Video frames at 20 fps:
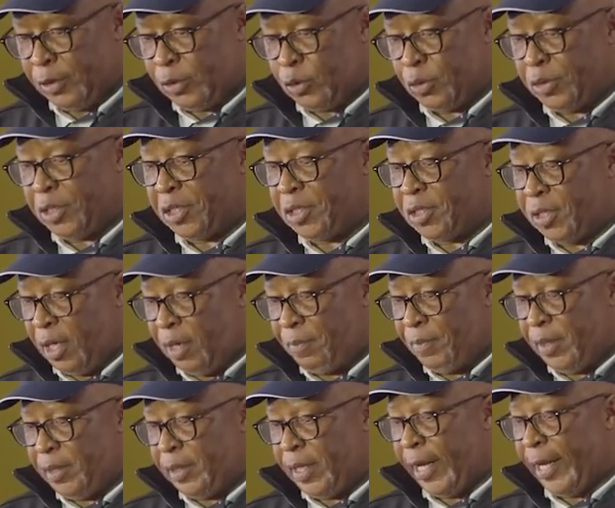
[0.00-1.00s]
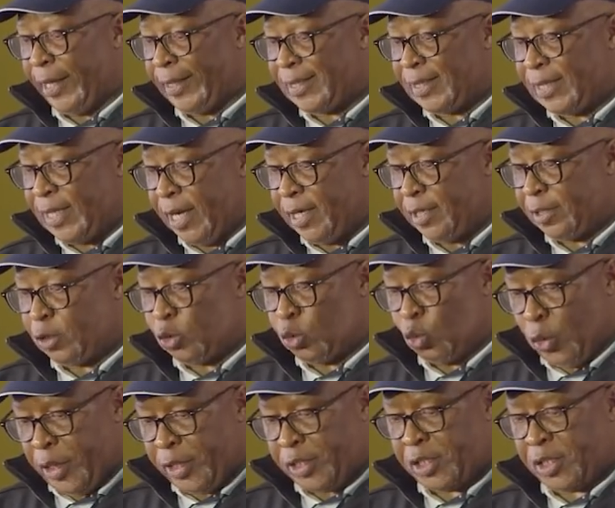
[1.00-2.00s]
to determine the extent to
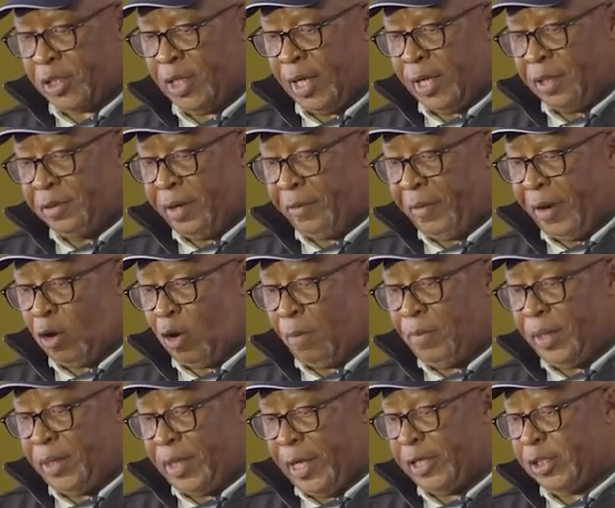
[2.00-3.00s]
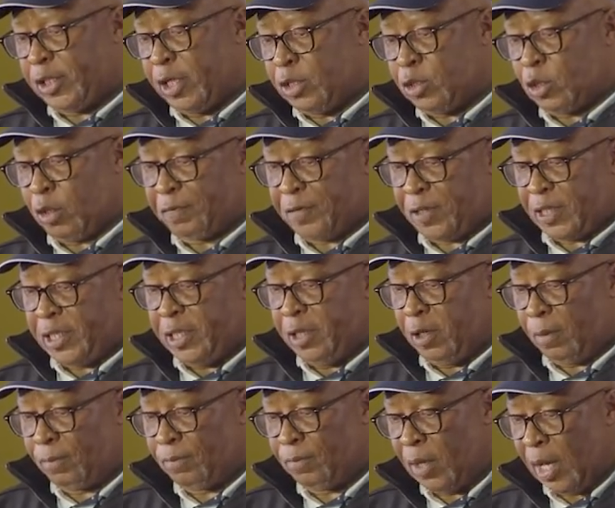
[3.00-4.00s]
which the recommendations of
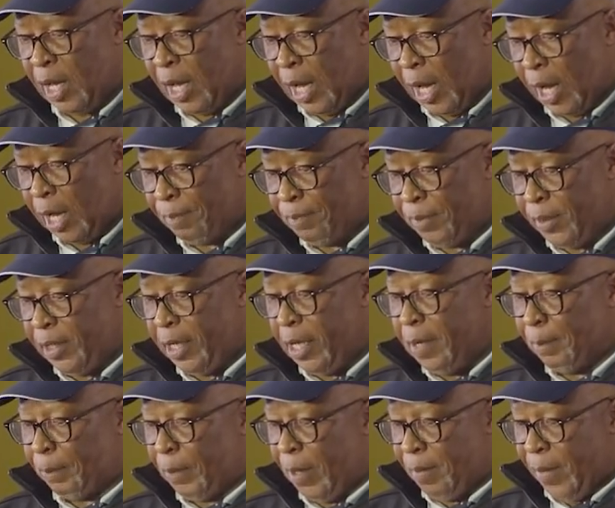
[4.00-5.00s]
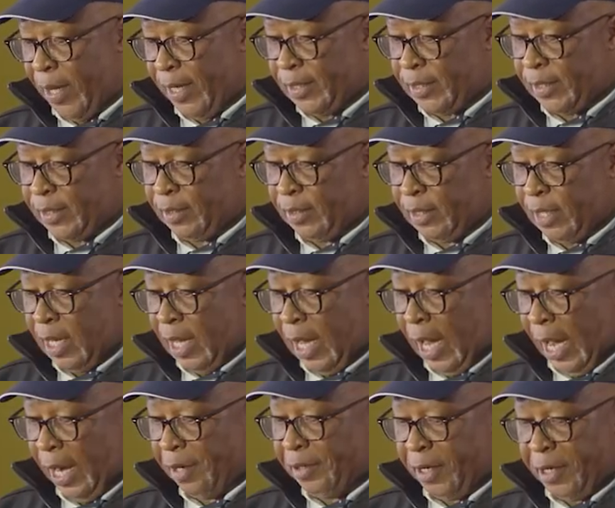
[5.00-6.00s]
SEOM have been implemented
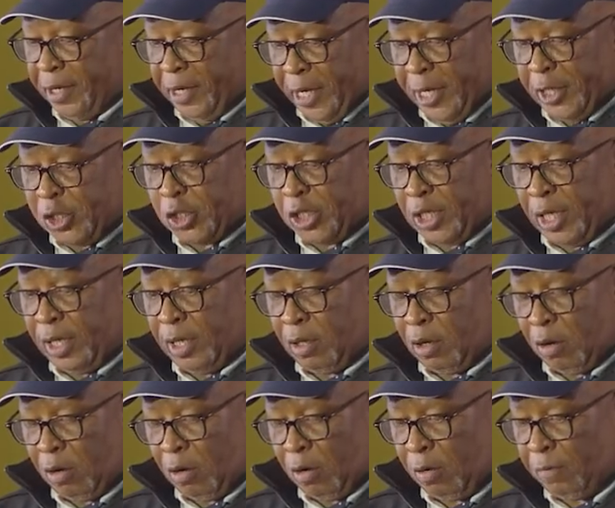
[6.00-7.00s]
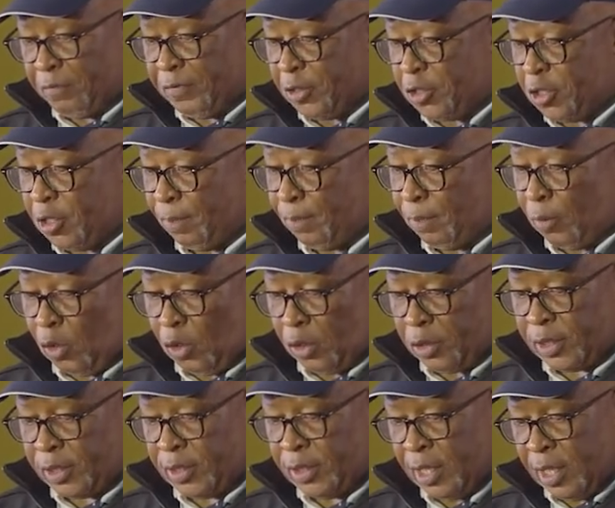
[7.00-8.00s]
and the nature of the
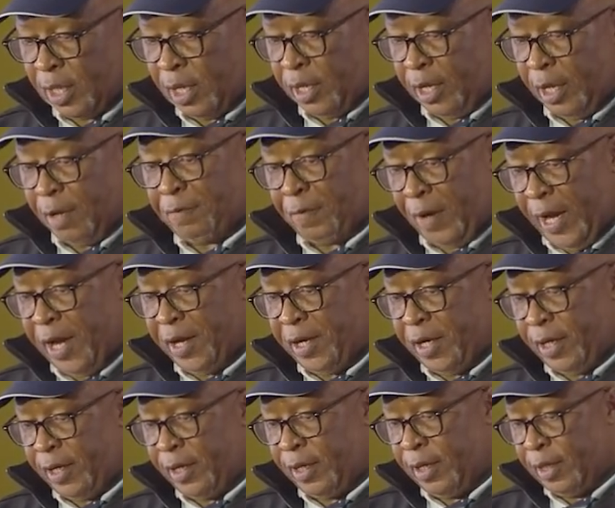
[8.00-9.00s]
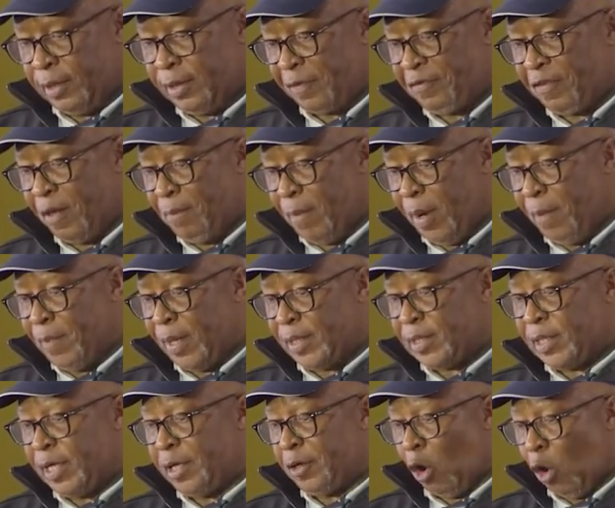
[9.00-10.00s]
support, if any, that the member
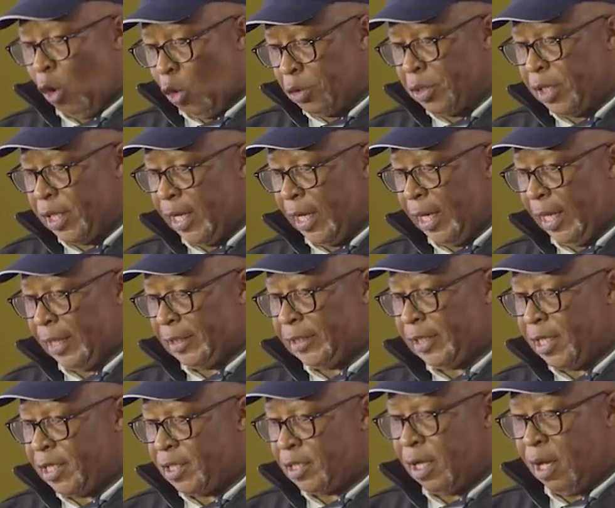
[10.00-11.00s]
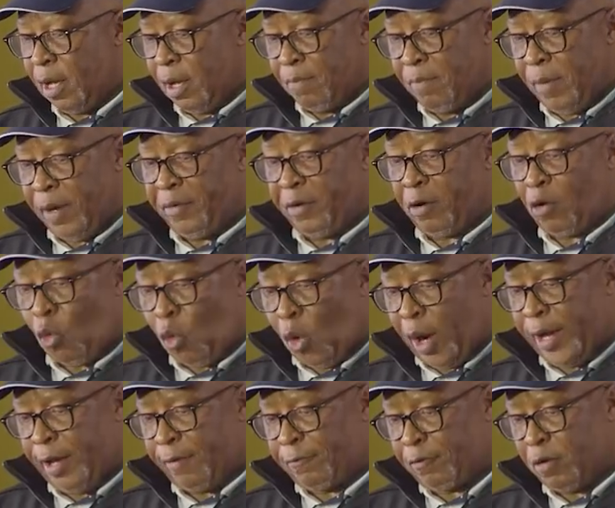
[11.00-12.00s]
state holding elections may
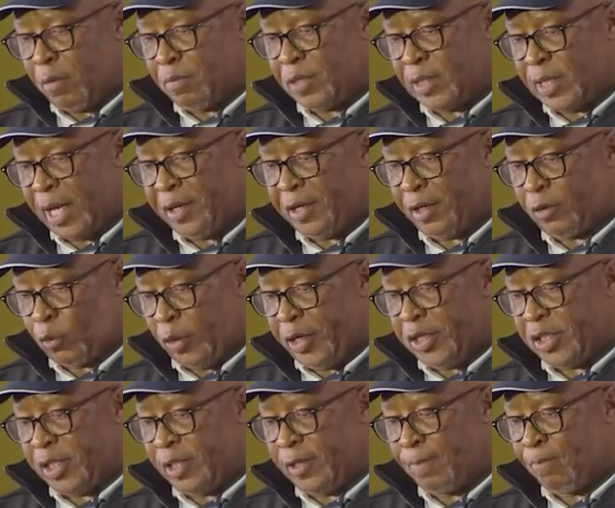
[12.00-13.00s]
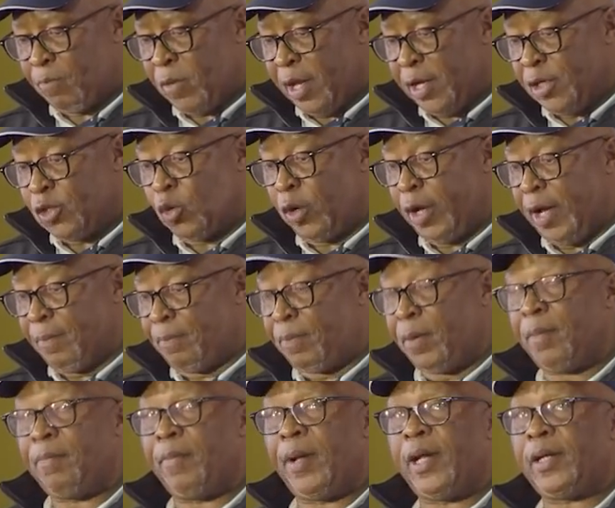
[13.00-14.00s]
require from SADC region to
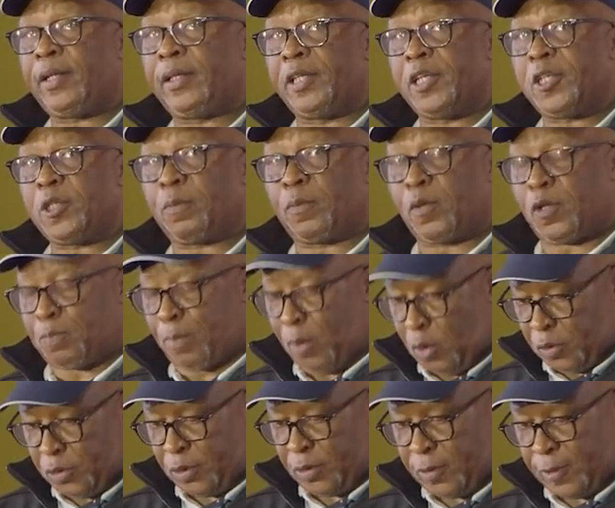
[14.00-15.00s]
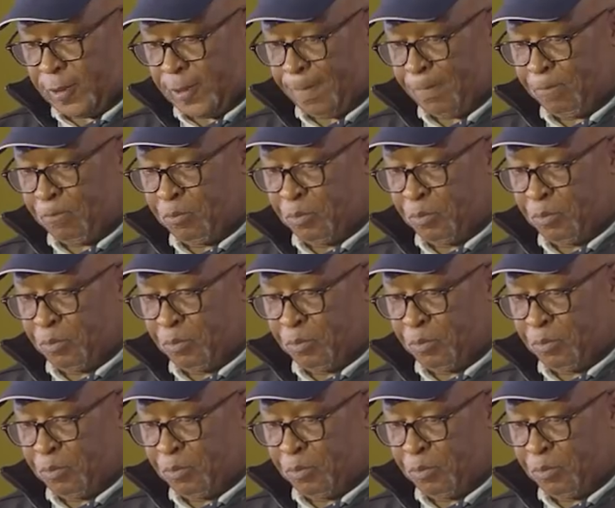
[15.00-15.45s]
implement these proposals.